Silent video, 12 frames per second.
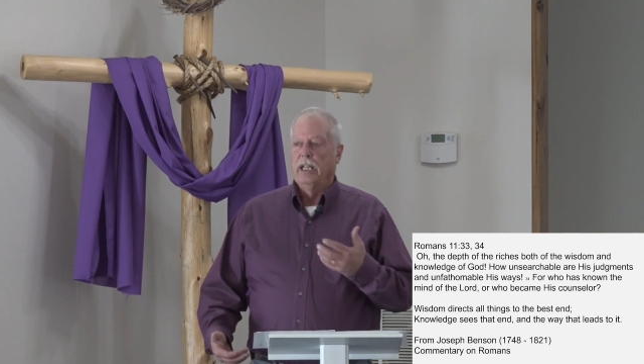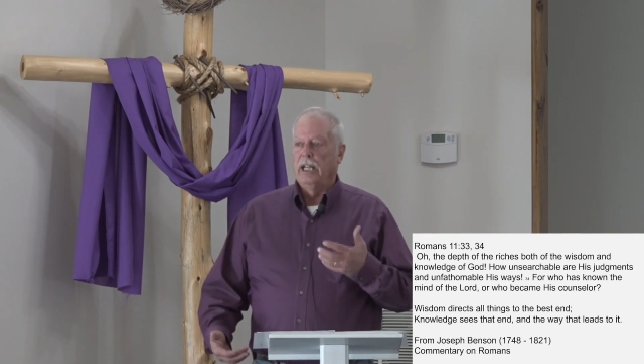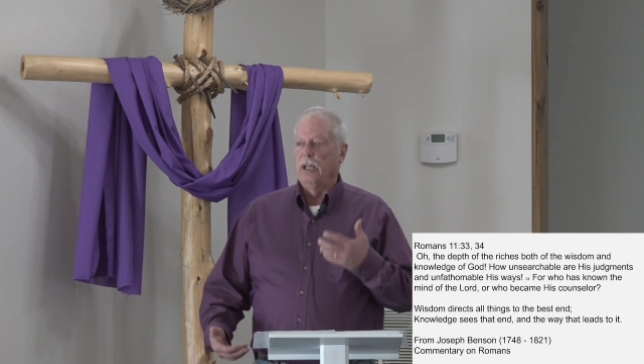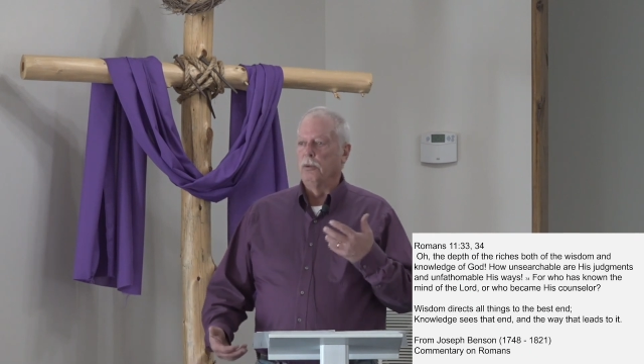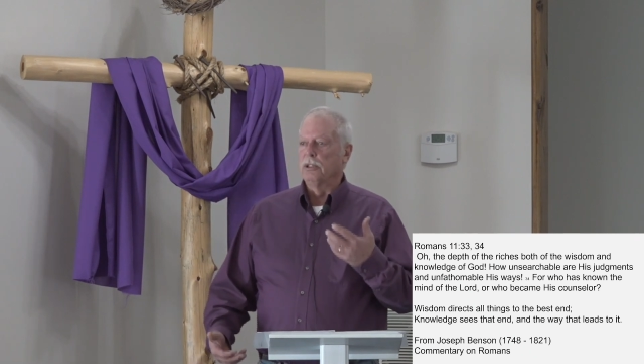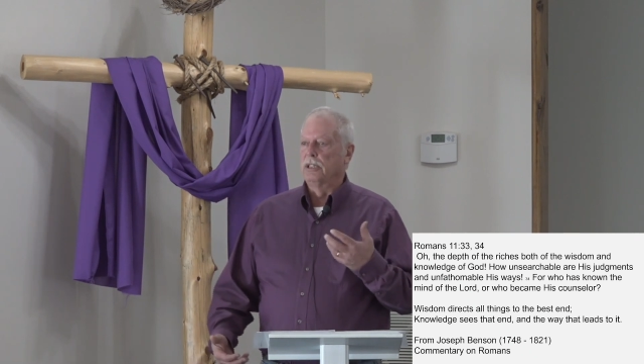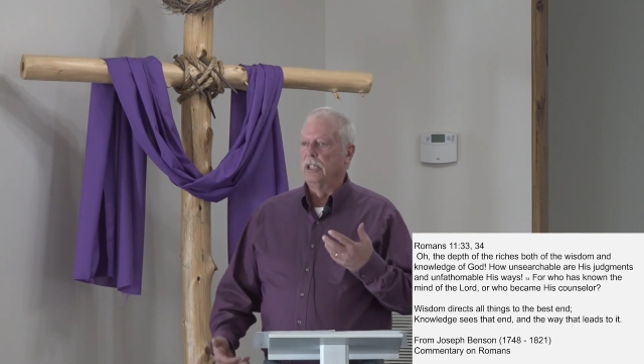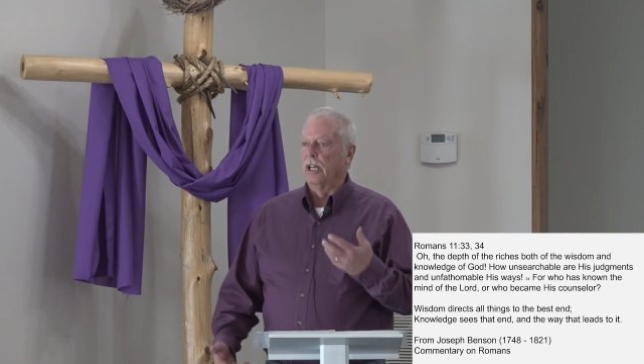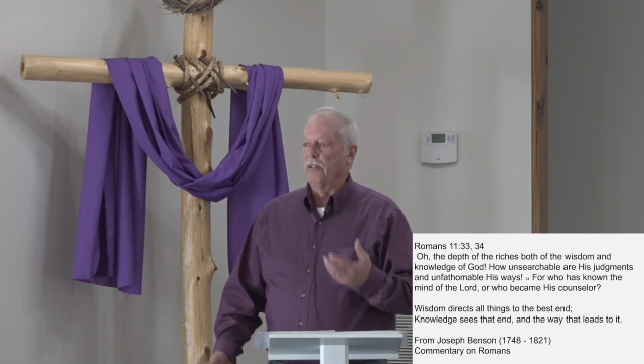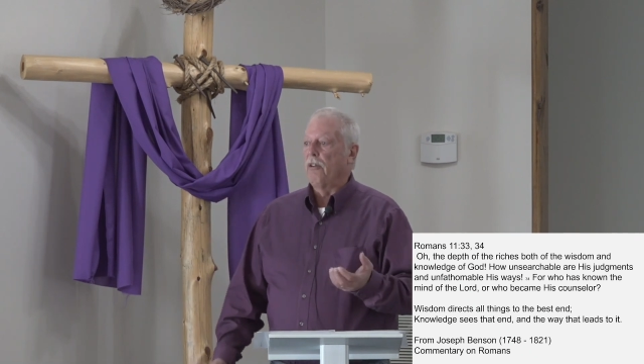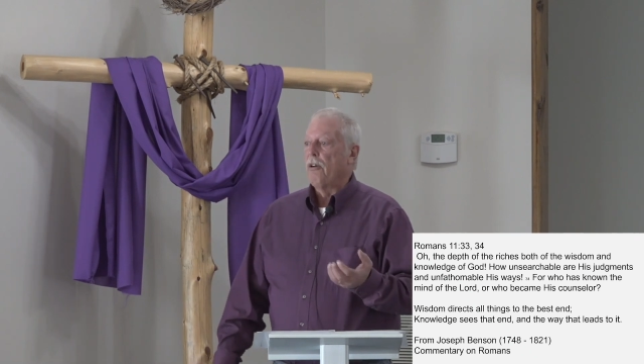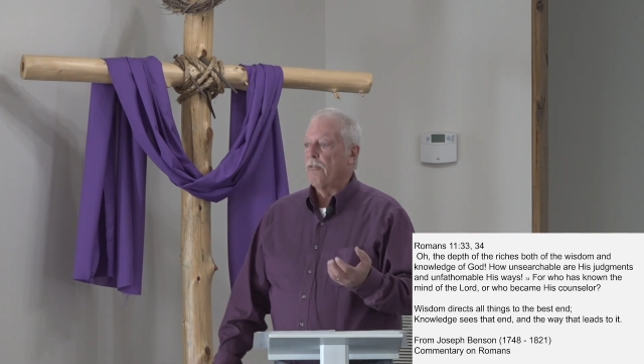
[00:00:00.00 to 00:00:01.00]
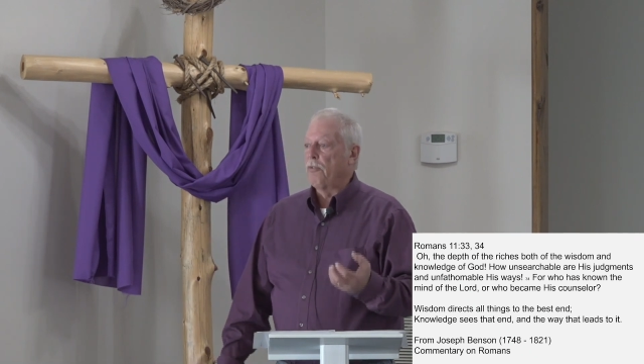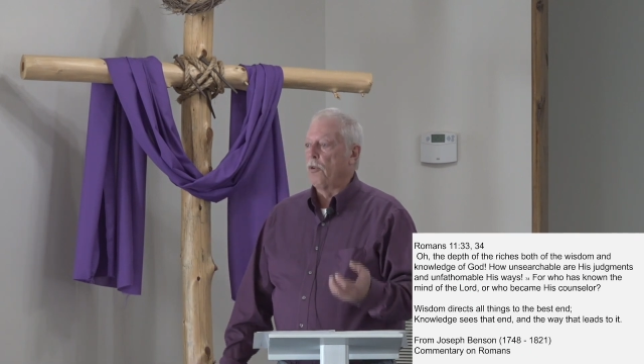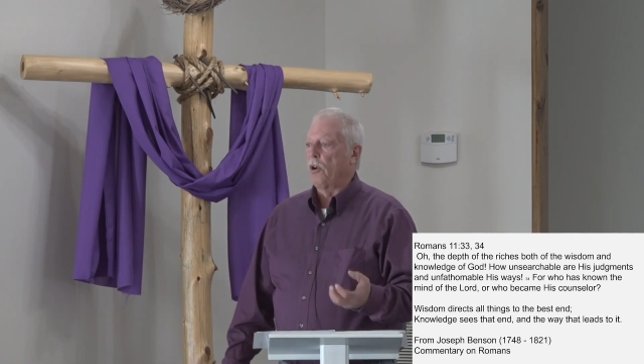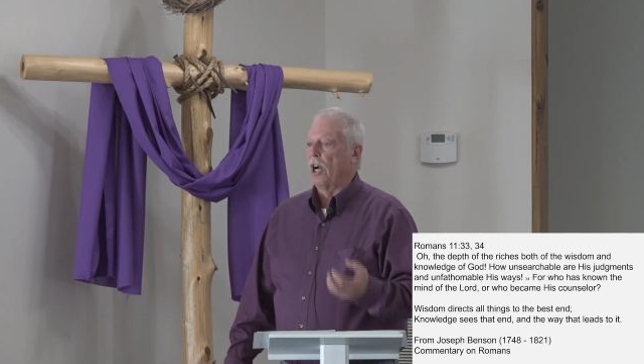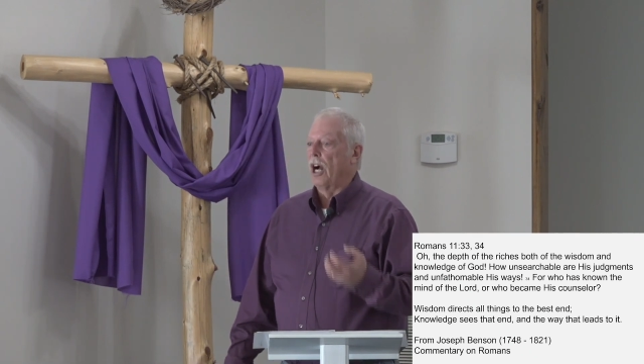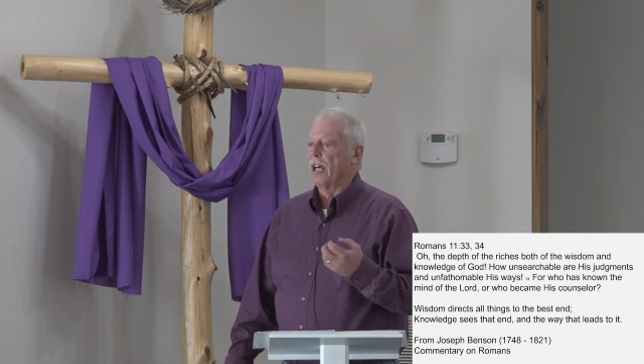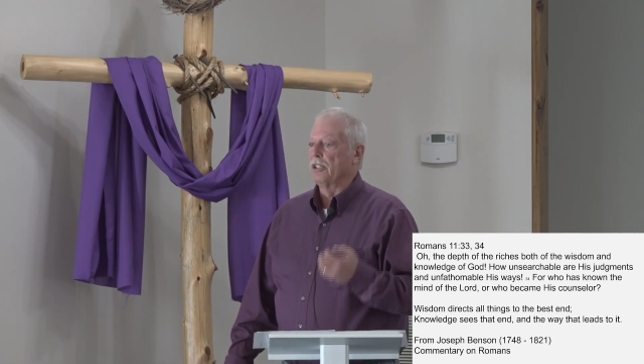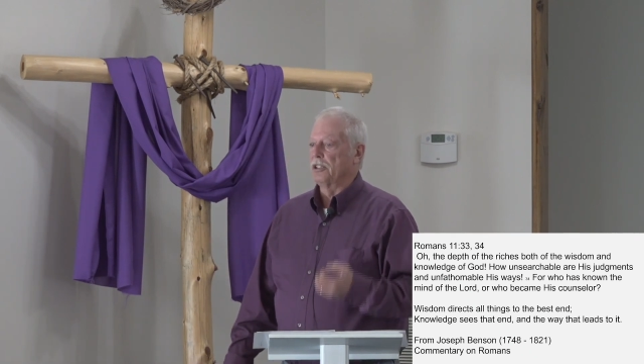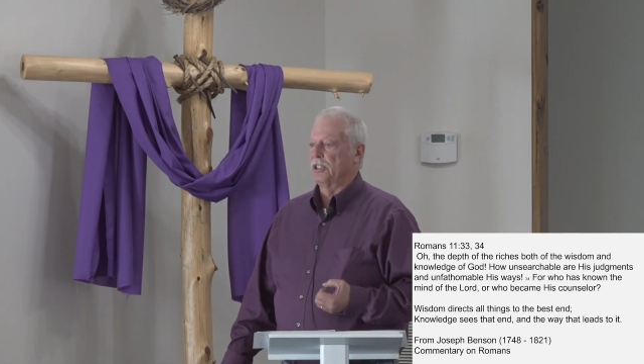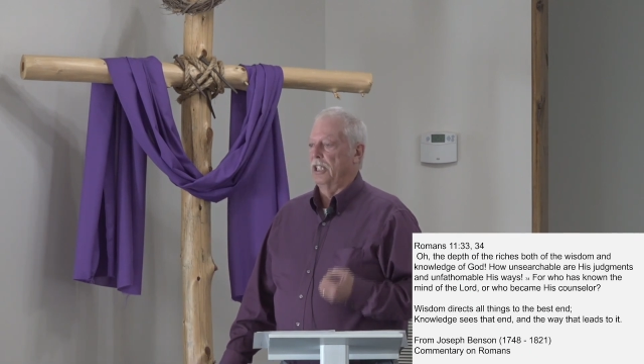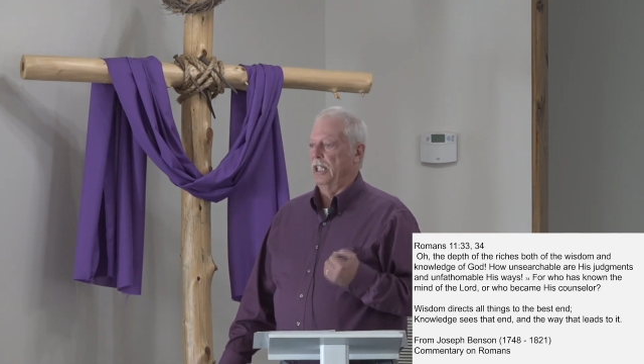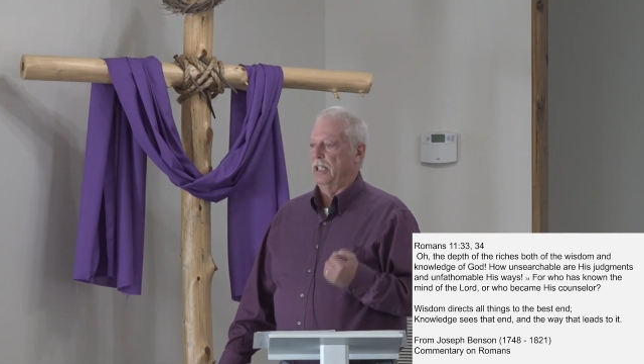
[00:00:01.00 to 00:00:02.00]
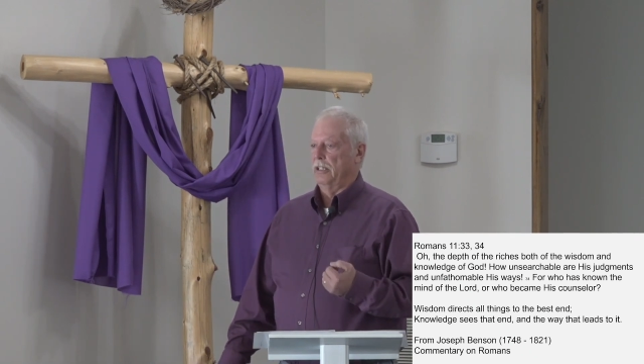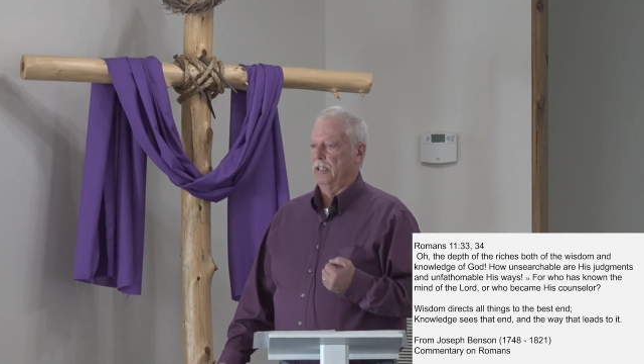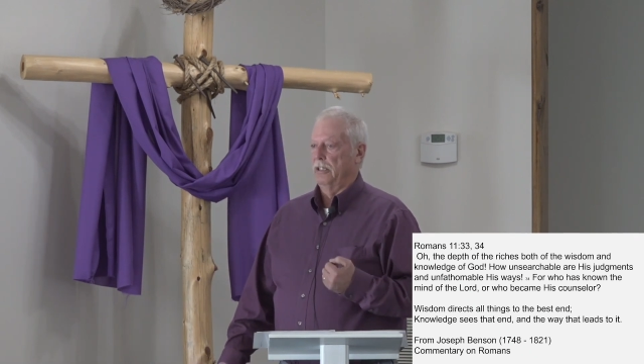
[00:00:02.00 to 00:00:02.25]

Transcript: It was done for our sake.